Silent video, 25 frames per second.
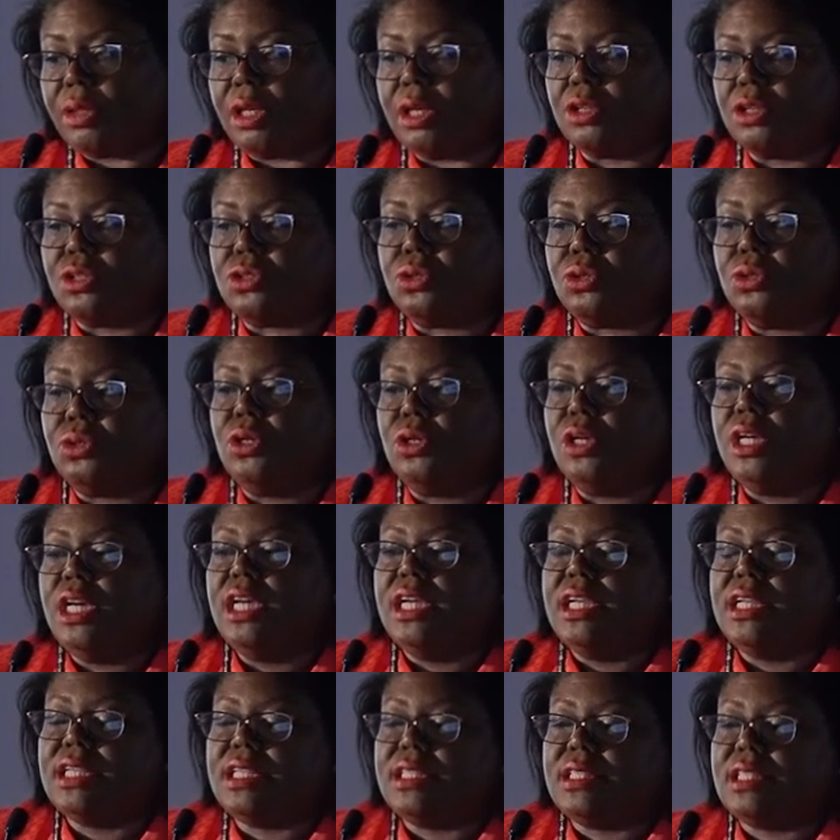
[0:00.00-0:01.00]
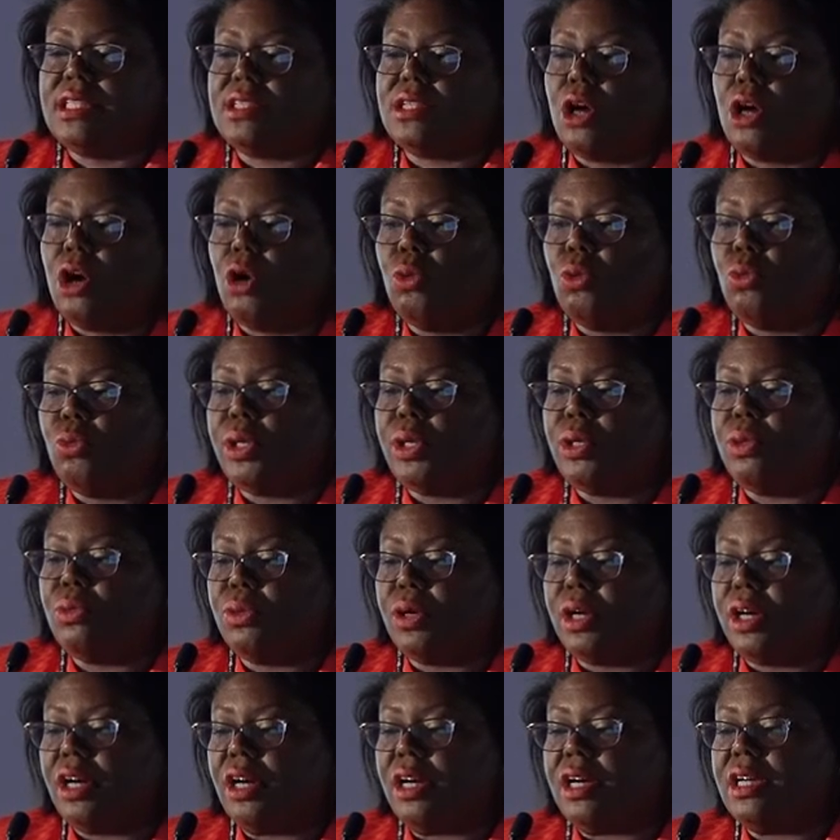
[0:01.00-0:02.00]
So this is how we
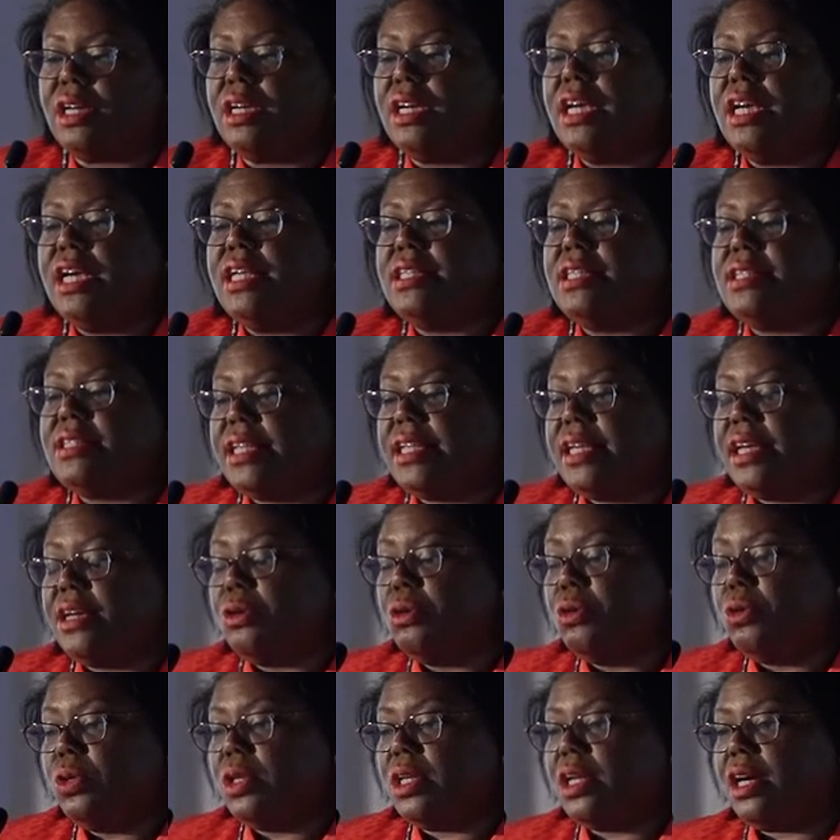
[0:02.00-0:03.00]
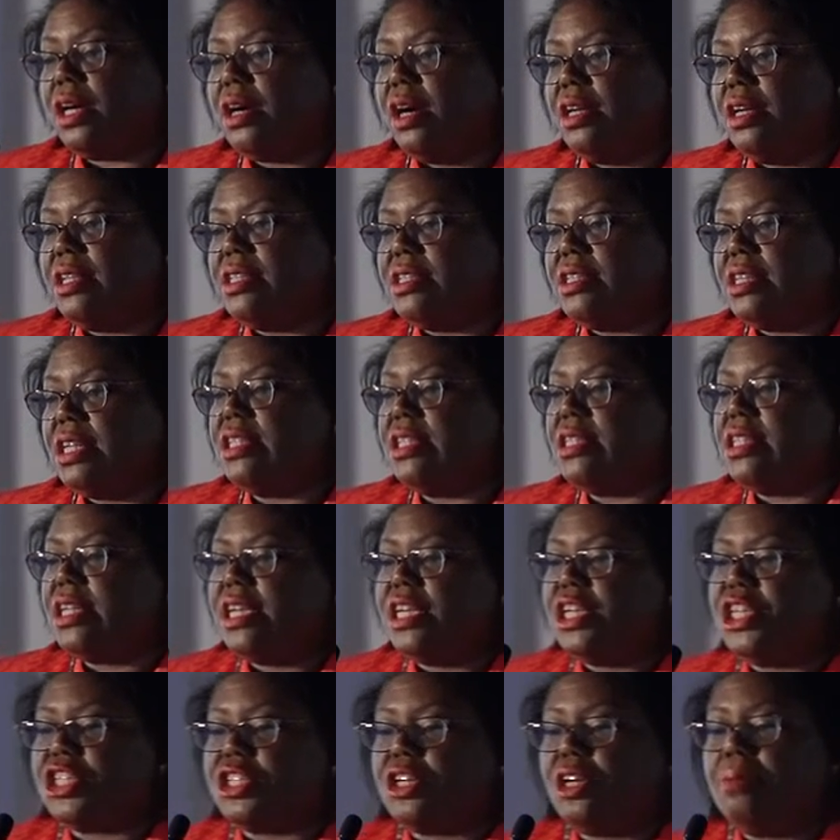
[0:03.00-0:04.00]
work, stakeholder
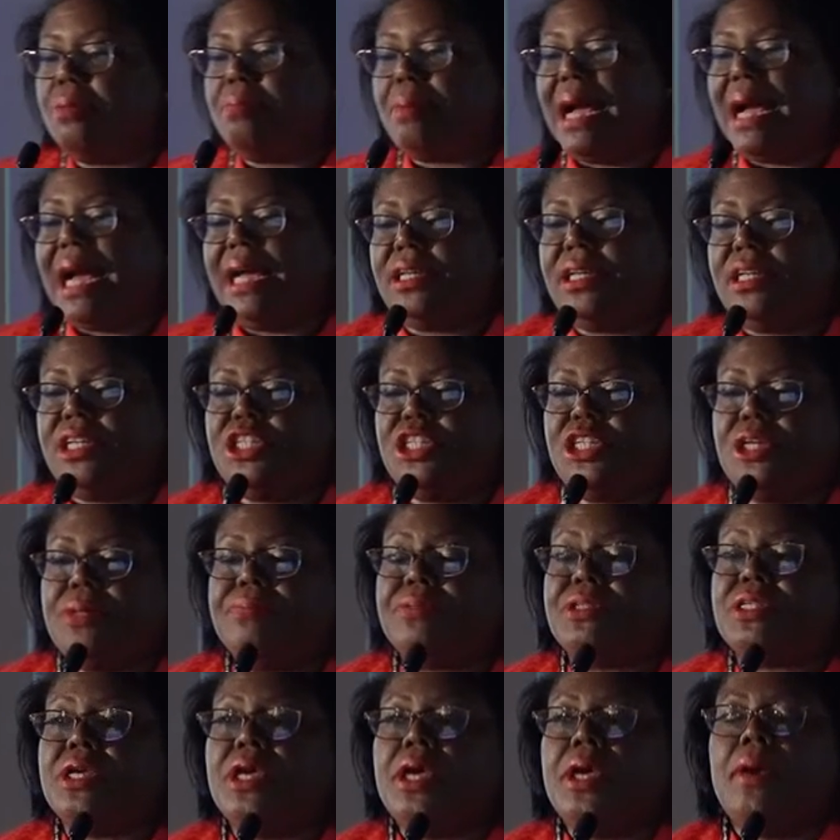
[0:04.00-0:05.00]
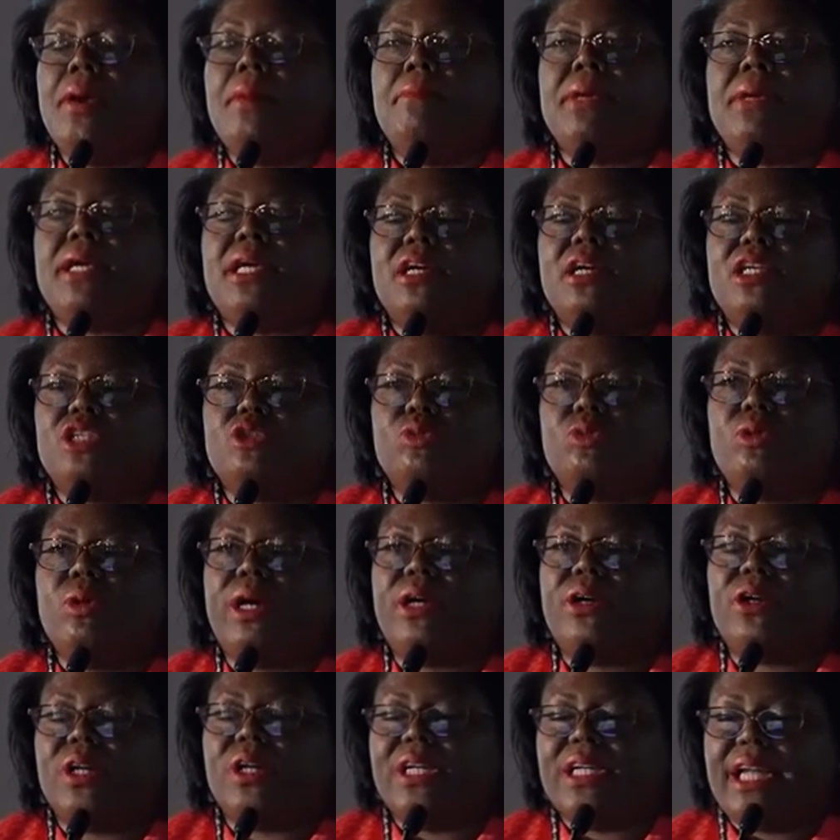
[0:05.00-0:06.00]
consultation, partnerships, because we
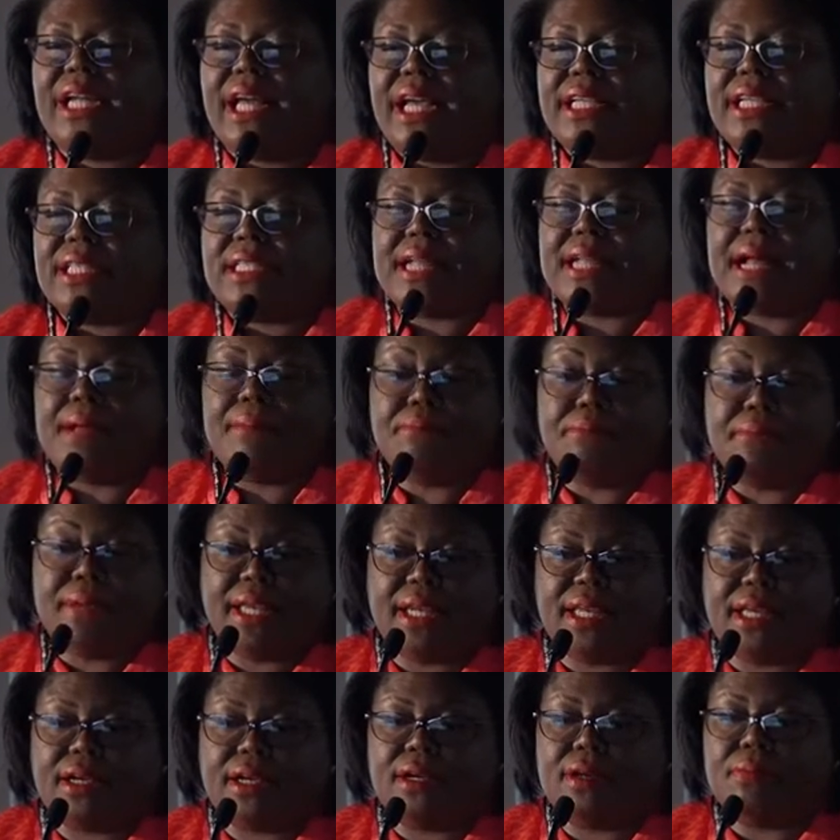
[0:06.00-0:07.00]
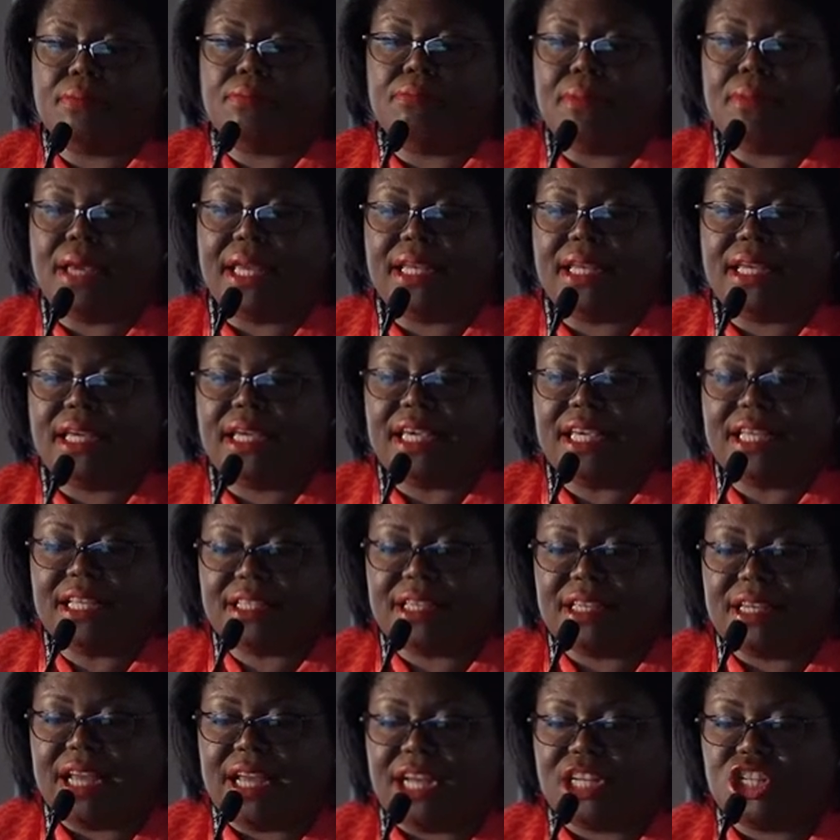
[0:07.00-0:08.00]
recognize that many
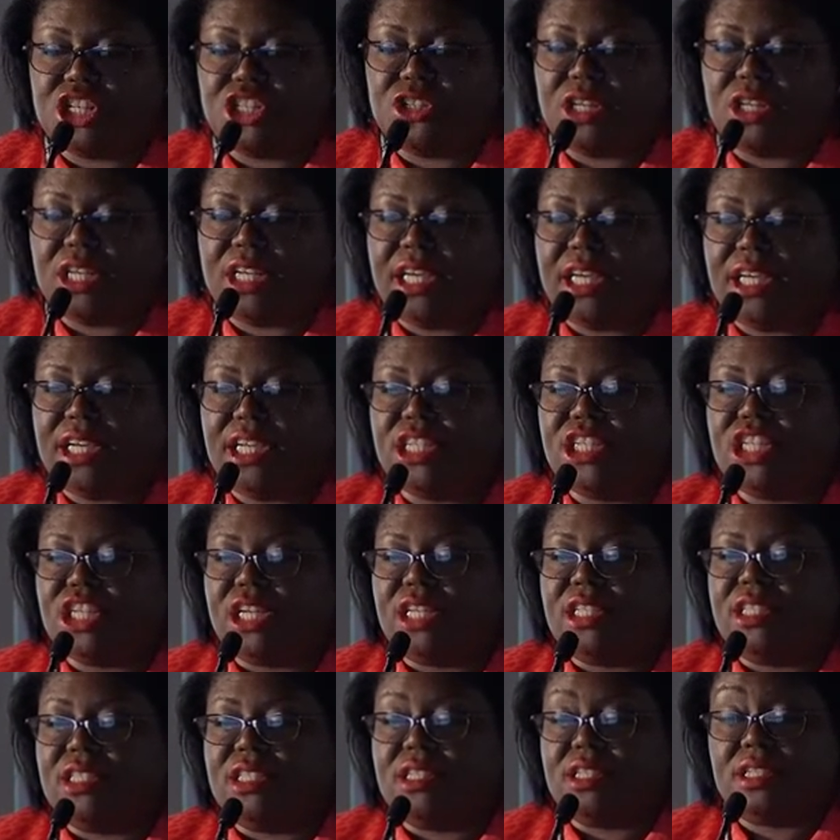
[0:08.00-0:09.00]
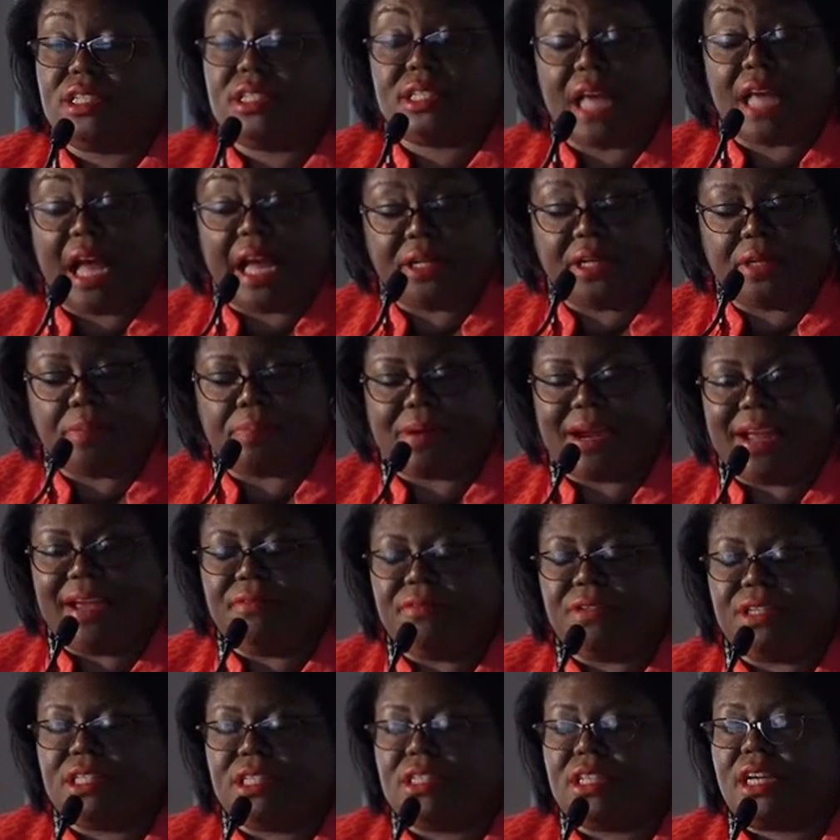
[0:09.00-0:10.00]
international agencies and the
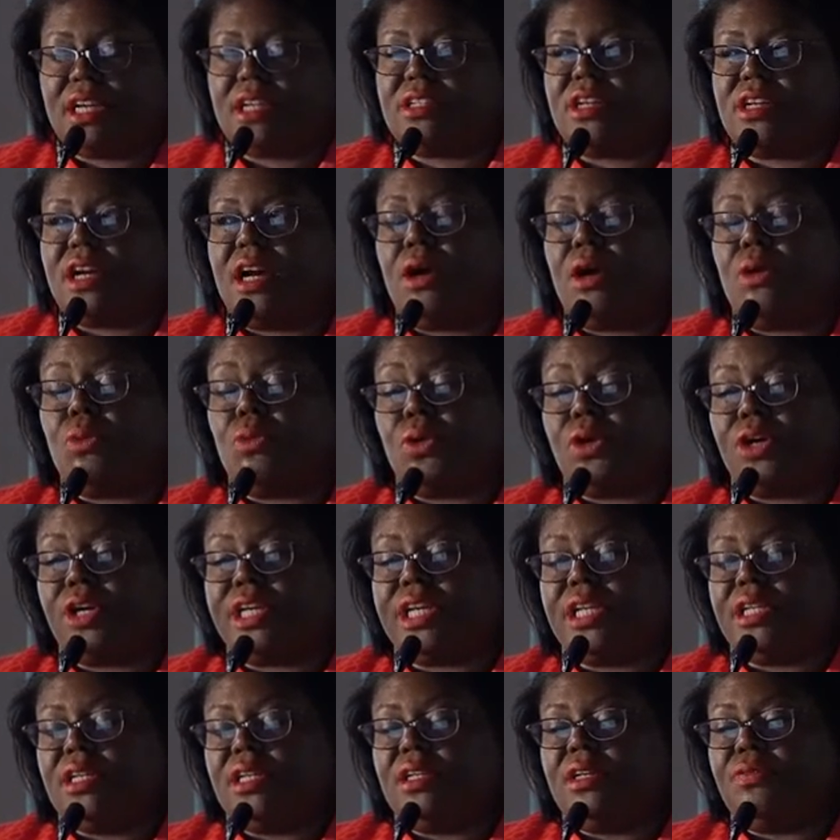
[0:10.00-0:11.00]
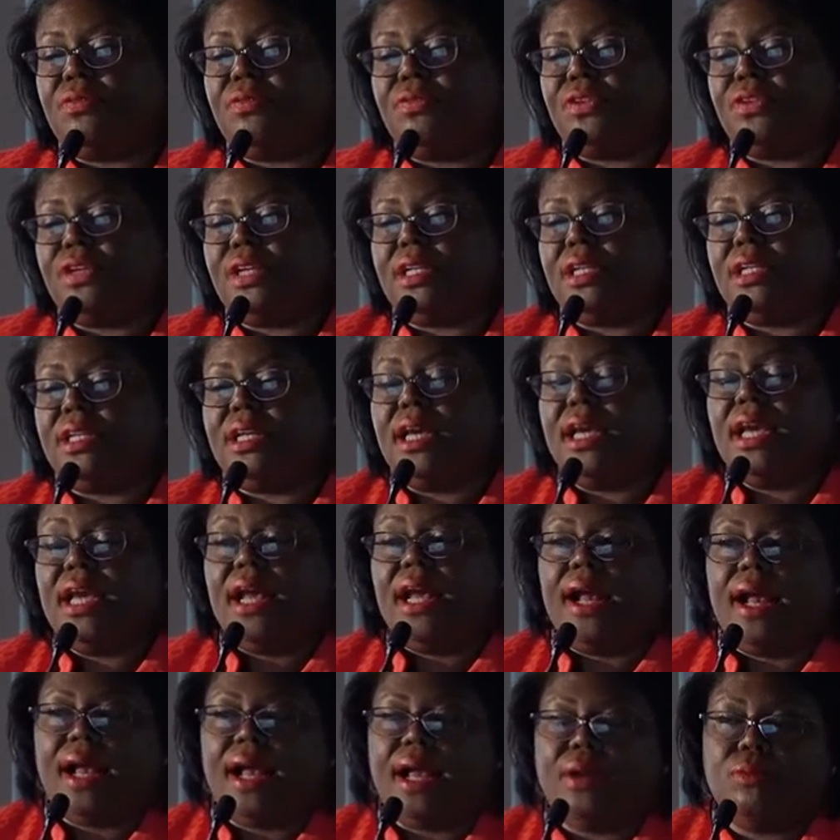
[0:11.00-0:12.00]
private sector are working in the field,
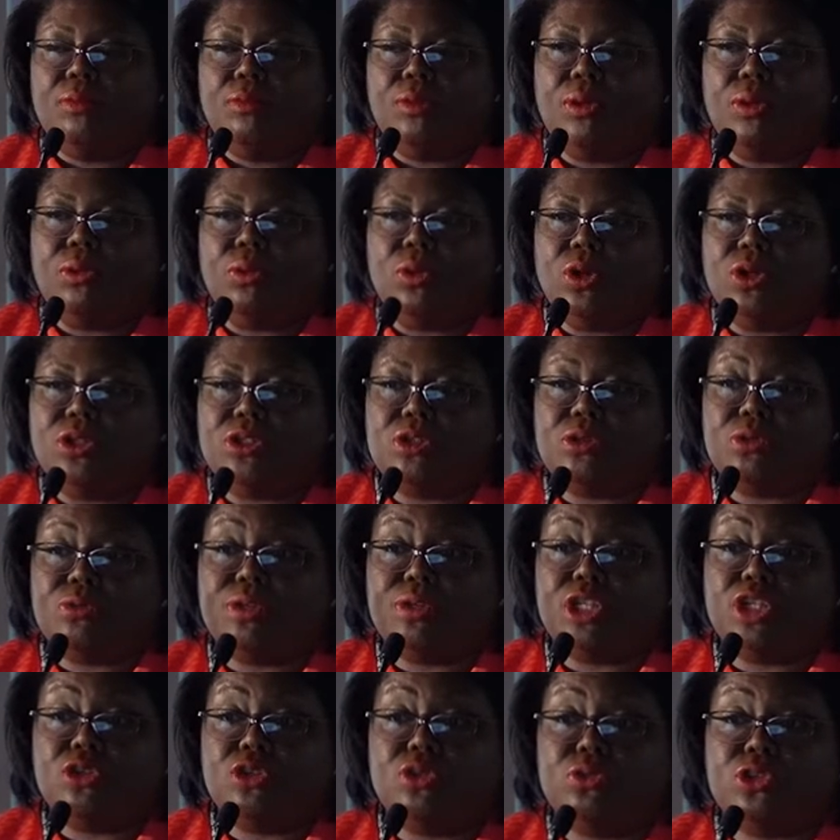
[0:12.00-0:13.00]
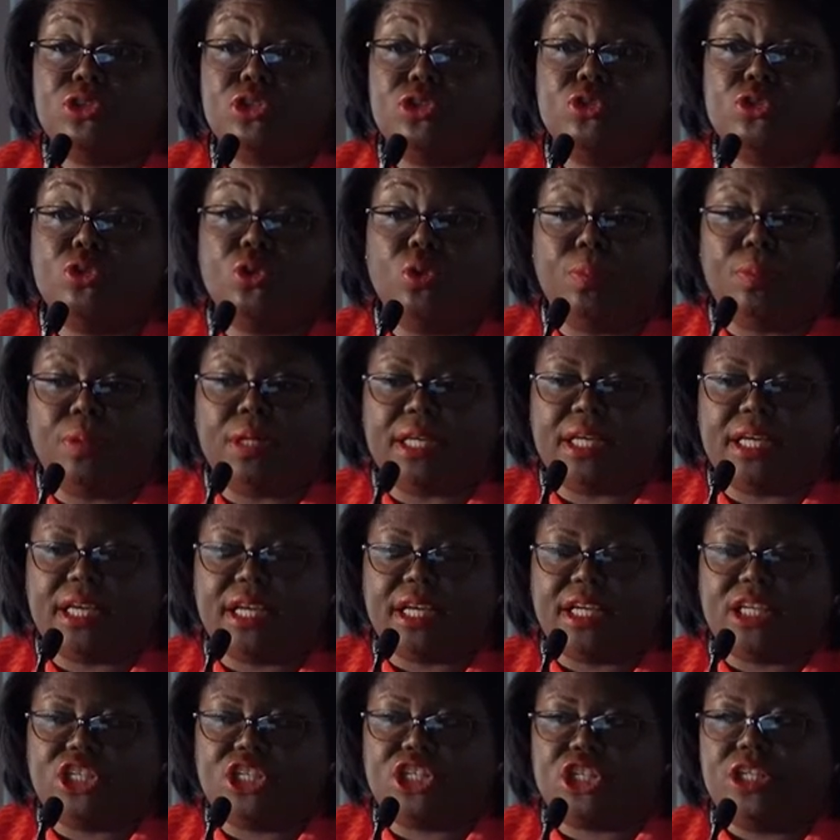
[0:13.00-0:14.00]
and we want to reduce
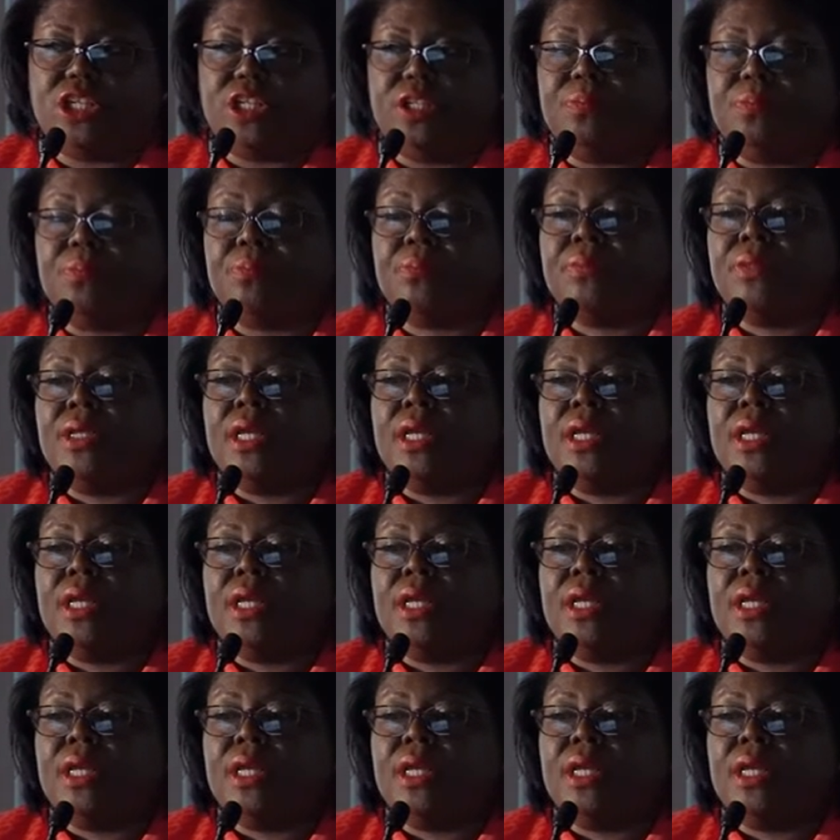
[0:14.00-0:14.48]
duplication.